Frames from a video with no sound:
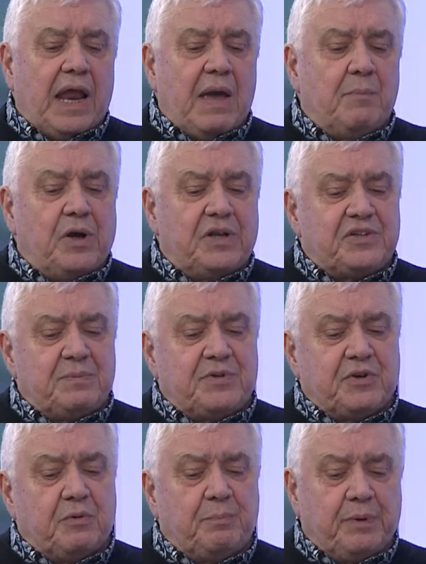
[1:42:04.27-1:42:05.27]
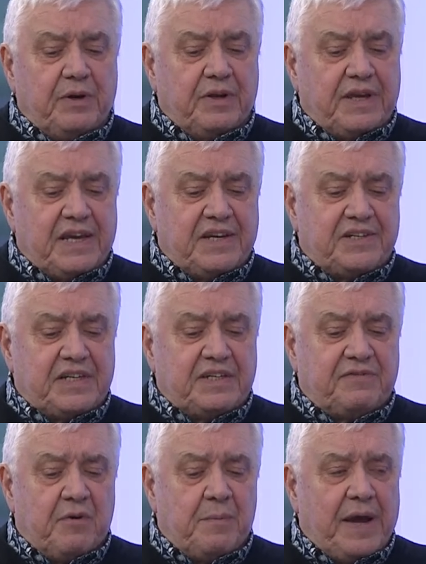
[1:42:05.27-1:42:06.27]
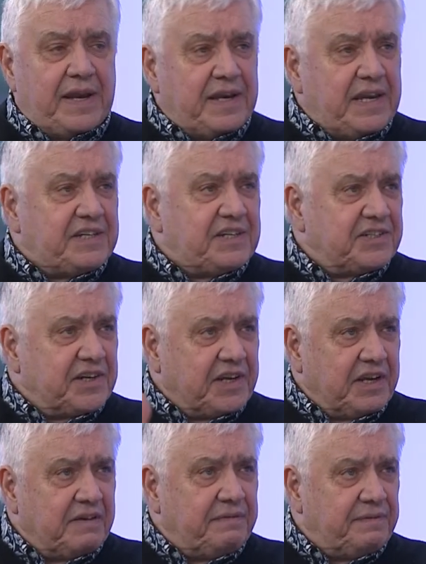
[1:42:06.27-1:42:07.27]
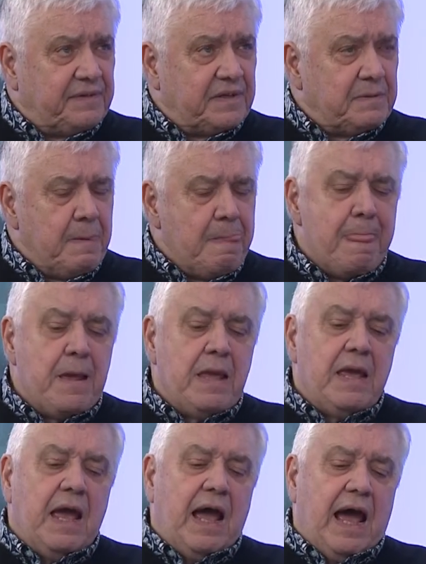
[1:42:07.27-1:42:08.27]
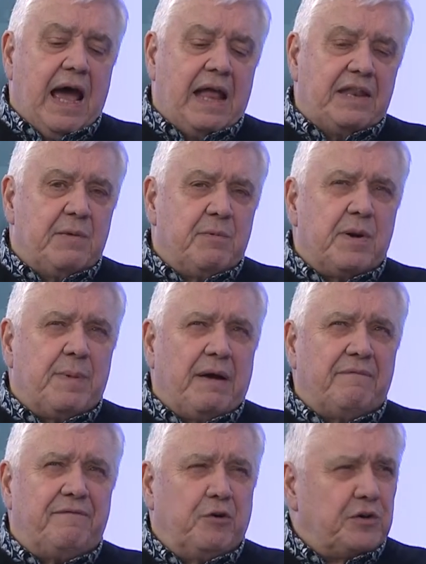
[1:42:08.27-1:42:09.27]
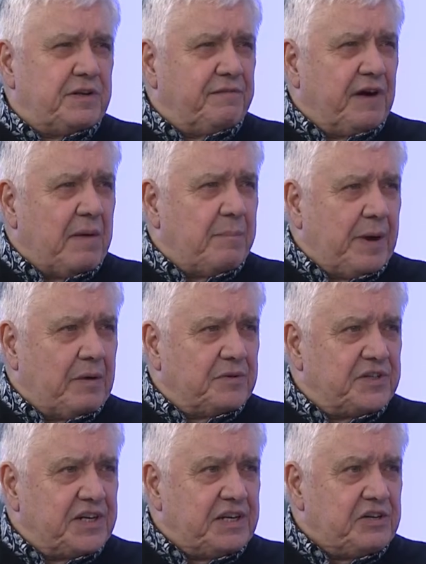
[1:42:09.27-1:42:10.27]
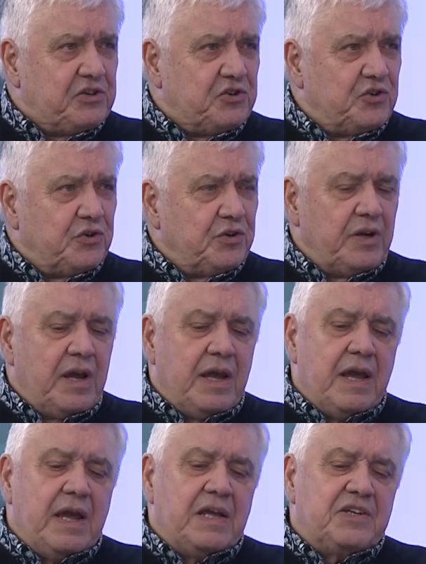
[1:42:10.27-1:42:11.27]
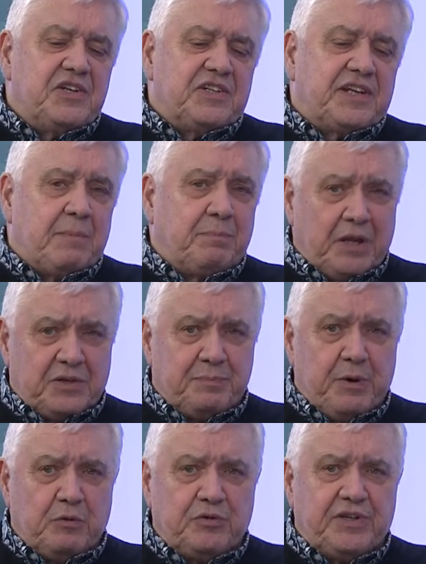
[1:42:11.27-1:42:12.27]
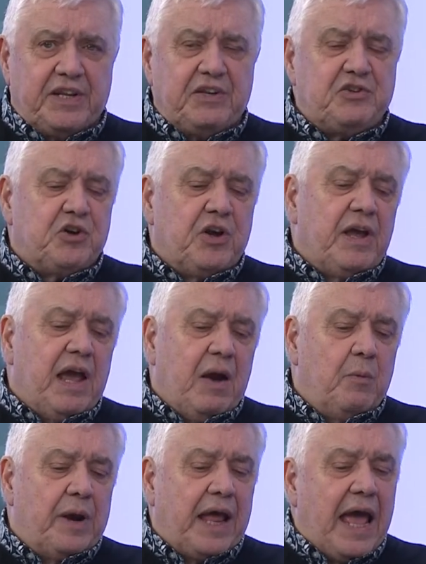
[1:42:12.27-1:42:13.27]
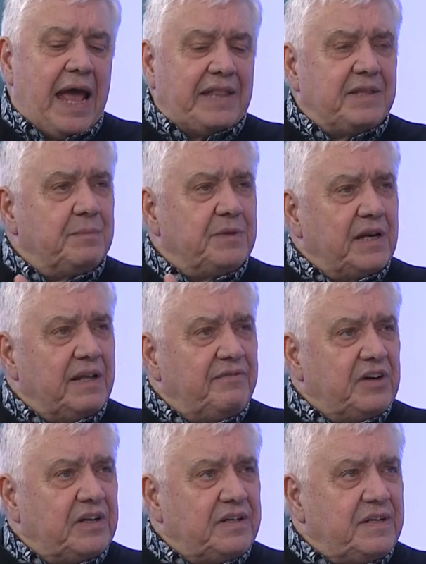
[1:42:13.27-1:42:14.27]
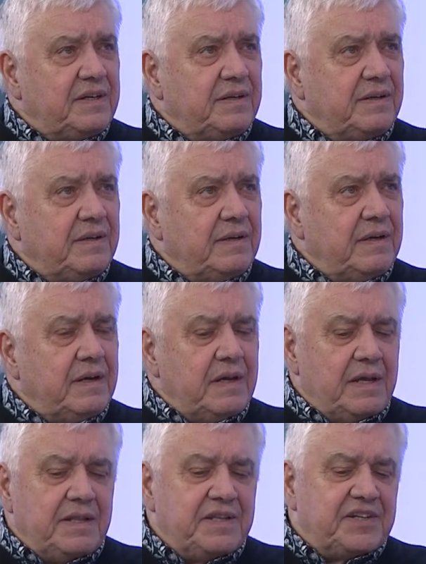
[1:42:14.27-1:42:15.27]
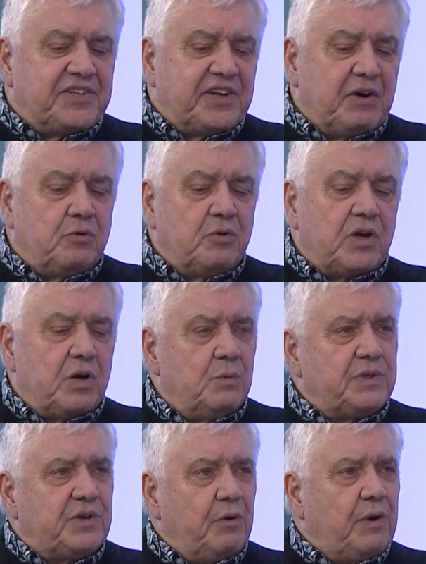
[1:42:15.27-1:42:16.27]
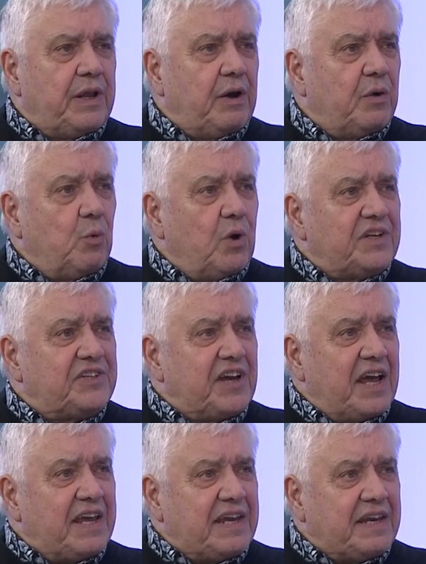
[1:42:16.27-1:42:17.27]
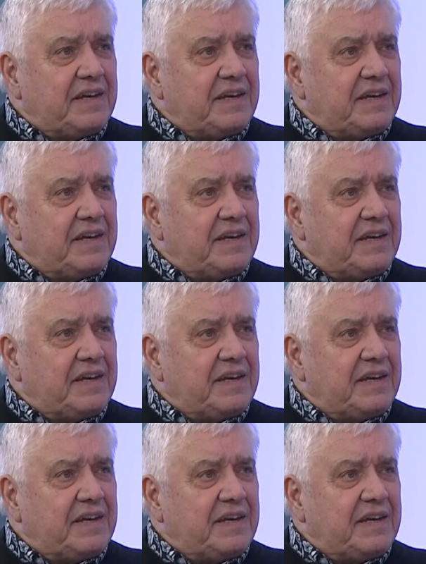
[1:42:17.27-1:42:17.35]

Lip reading: I bought some silk pillowcases for my niece as a gift, and they were about £45 each. She said, plus postage. And when I had them delivered, the silk was only on one side.